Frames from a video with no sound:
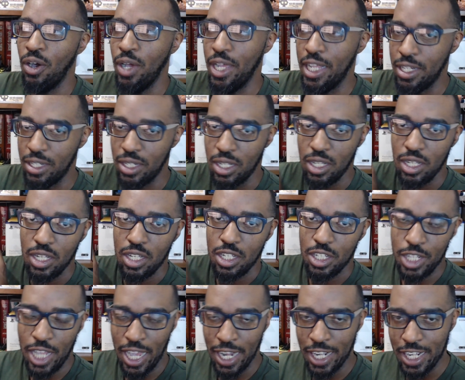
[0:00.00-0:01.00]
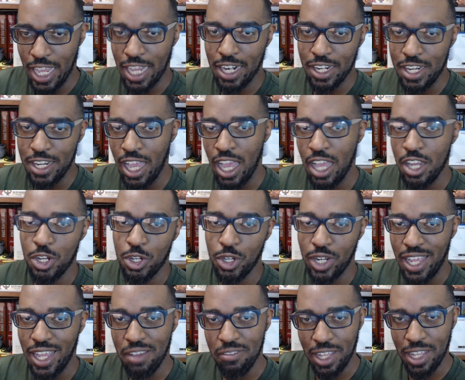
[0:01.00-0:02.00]
and yada yada yada you're gonna
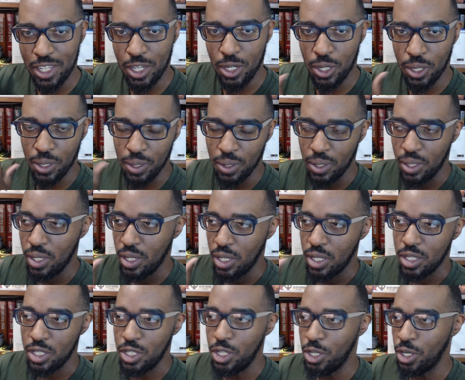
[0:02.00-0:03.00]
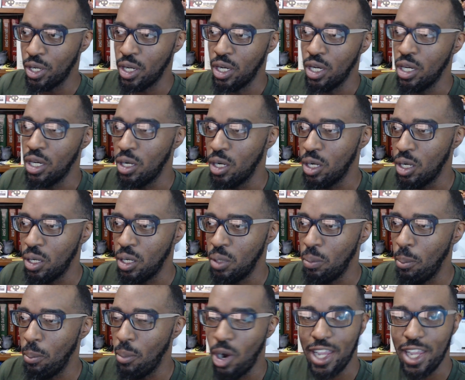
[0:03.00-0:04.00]
have like your your uh,
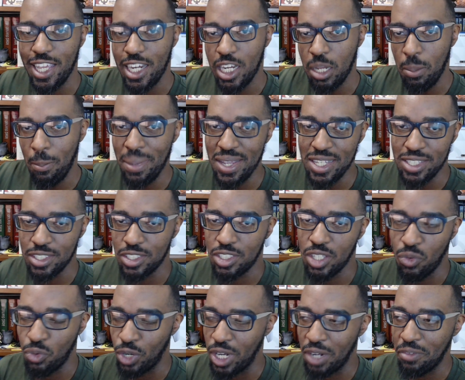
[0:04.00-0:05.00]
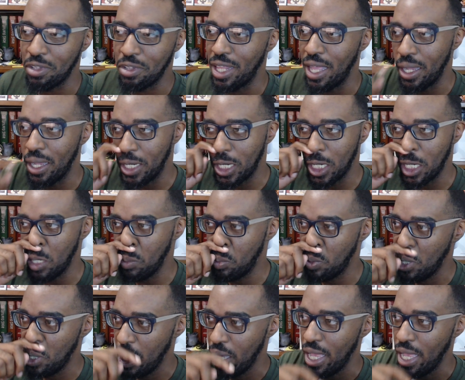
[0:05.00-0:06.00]
marketing beats and stuff whatever lined up
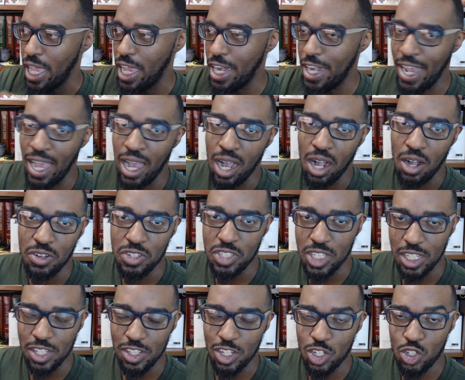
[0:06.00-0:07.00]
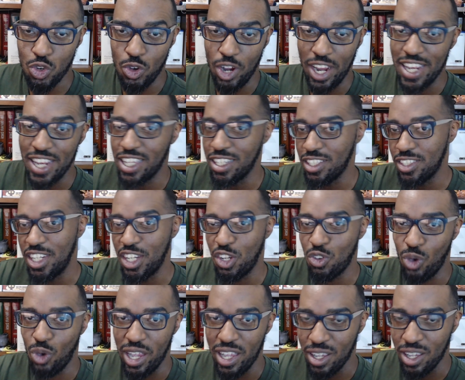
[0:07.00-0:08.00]
and now all of a sudden the train gets
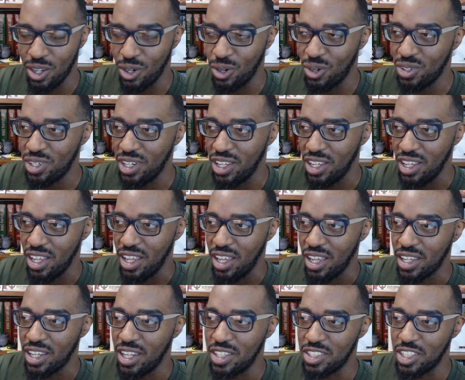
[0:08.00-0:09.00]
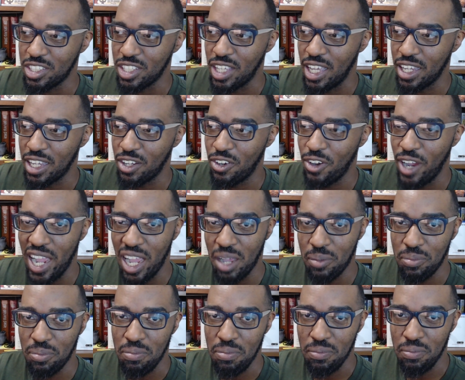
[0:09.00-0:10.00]
derailed because it's like crap
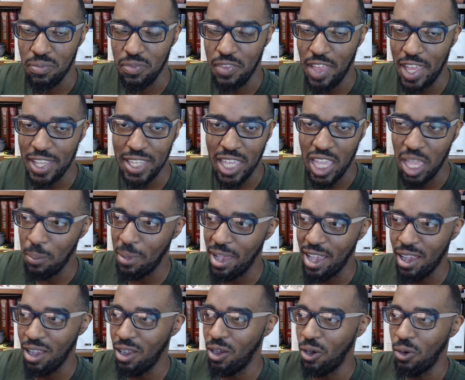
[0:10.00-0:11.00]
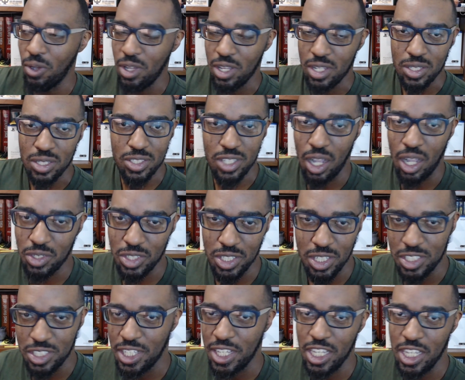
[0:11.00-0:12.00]
they came out talk to the
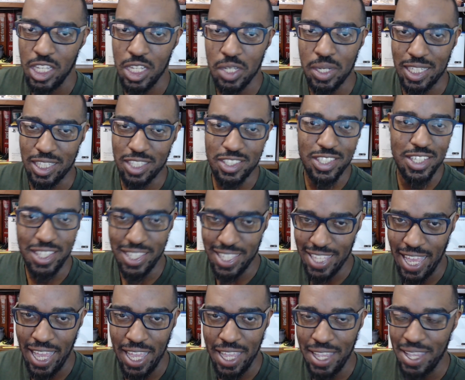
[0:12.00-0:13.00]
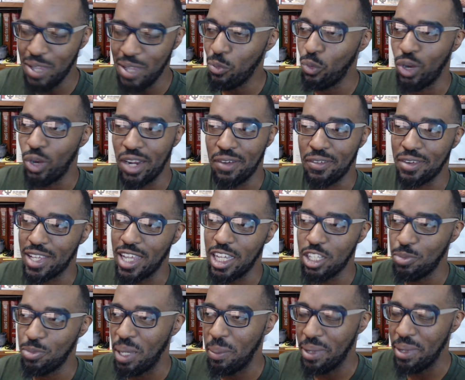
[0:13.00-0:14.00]
team, got to see the game, whatever the case
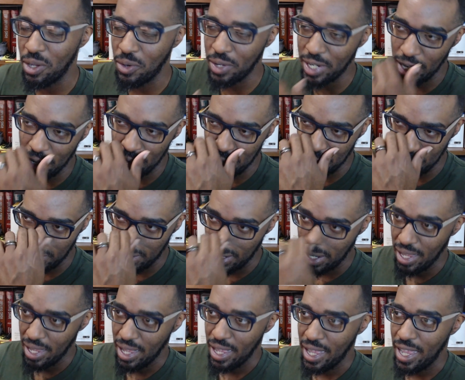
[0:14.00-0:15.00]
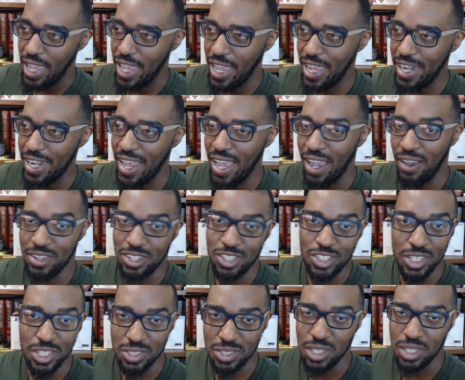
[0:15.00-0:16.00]
may be, whatever. And now it's
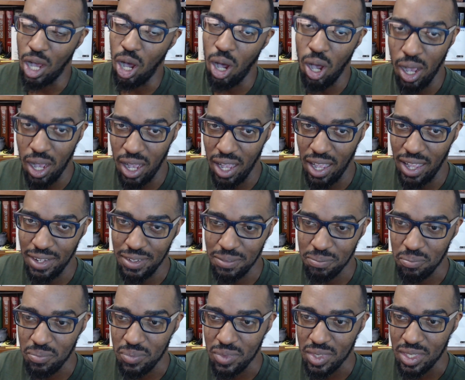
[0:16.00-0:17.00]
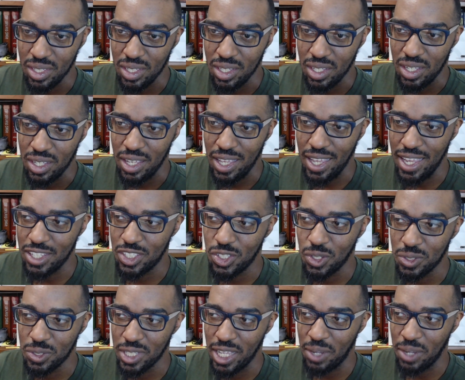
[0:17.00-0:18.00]
just gone. And so it's
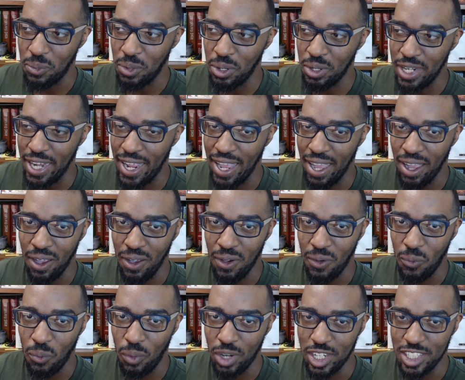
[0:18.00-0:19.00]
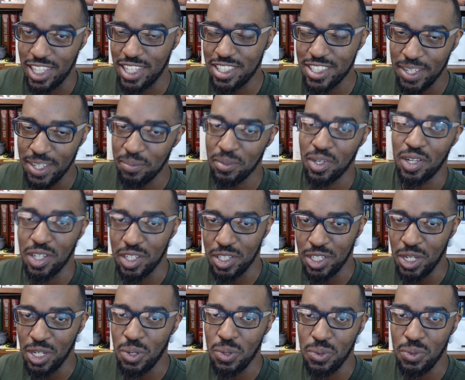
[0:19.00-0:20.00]
like, well, now what is that team going to
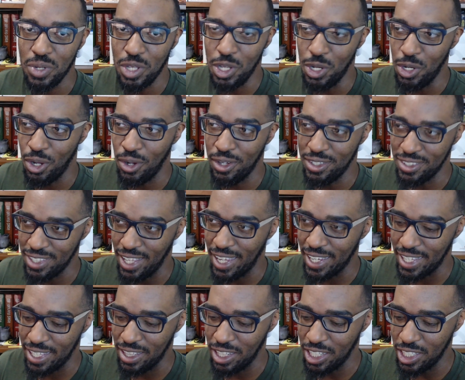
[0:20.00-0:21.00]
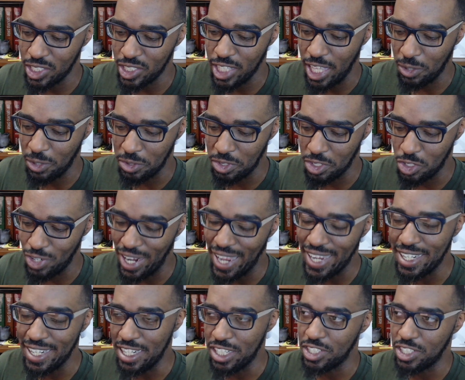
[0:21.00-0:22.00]
do? You know, it's like, at least like with the Dragon
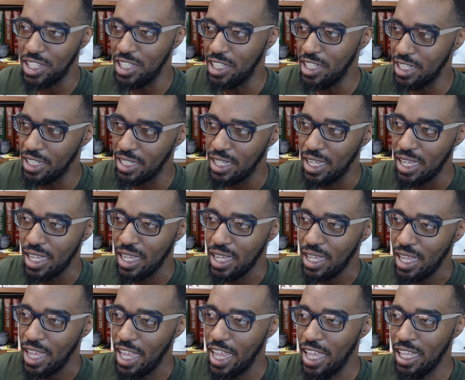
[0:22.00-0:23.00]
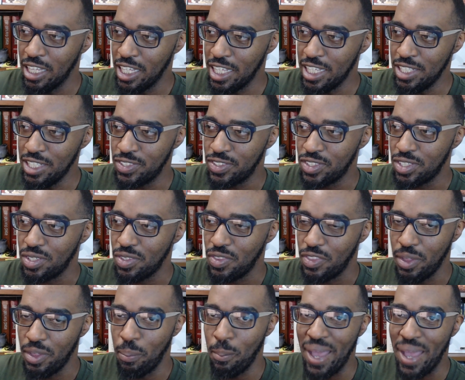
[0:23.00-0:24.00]
Age thing, at least the
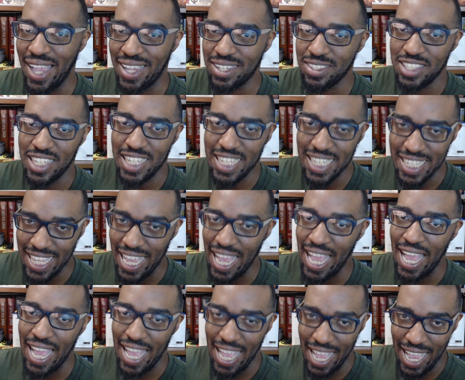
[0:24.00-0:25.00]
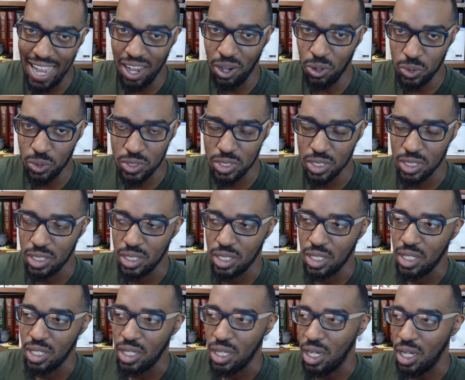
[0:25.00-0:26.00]
magazine got out
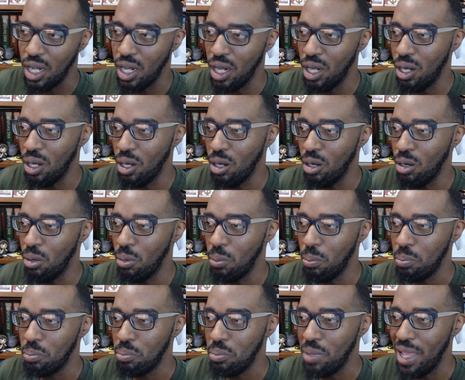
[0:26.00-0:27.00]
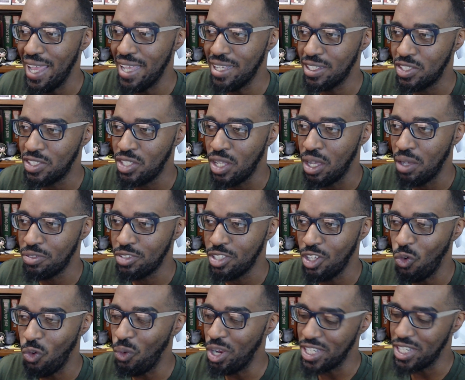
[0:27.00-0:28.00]
um, and stuff. So,
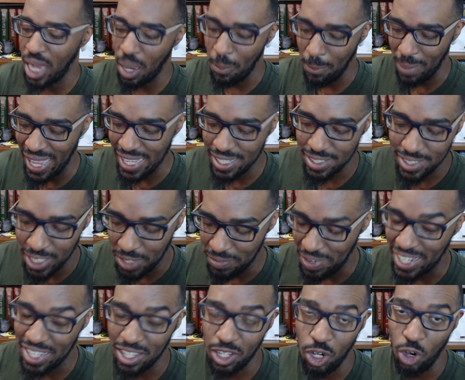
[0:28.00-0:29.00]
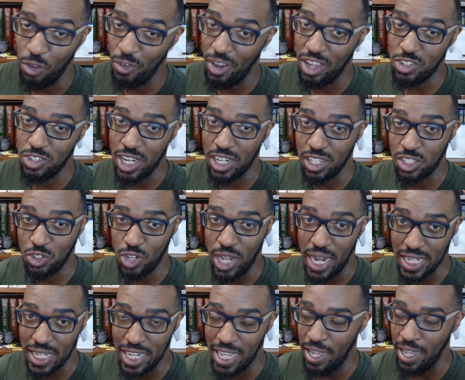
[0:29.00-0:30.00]
which I might see if I can go around try to track
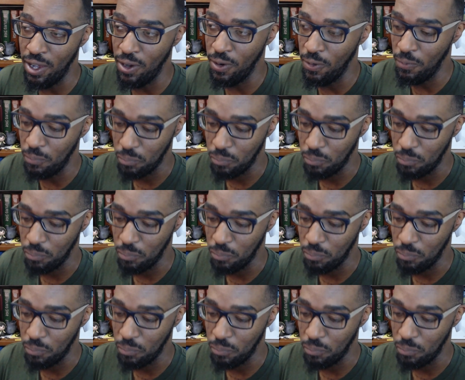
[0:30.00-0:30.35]
down